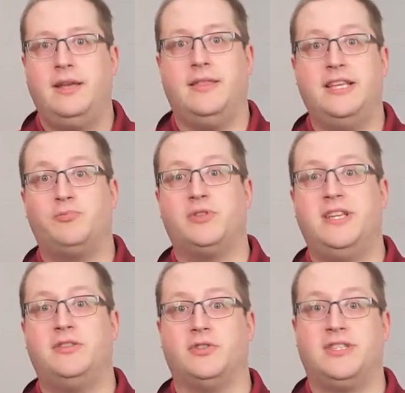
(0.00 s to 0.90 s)
These
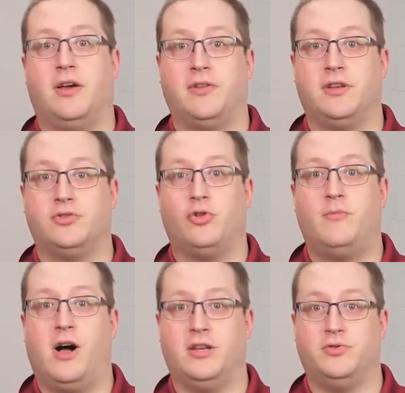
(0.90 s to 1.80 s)
procedures tell the control
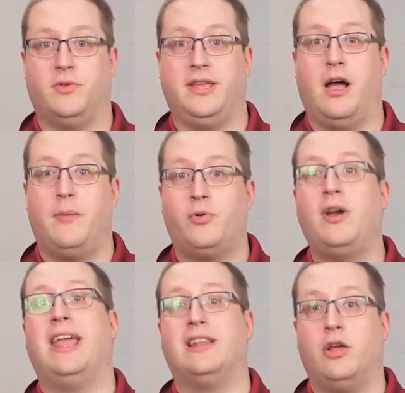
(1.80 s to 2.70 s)
module the
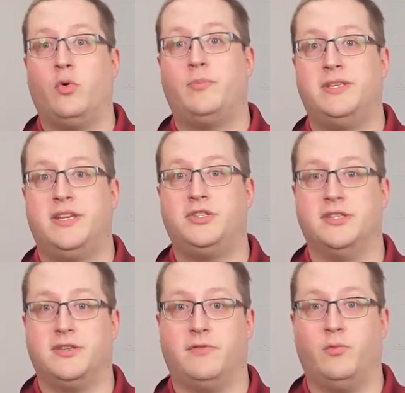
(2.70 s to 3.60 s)
upper and lower
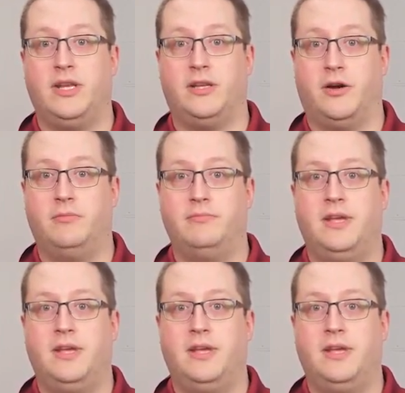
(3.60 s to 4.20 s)
positions of the window.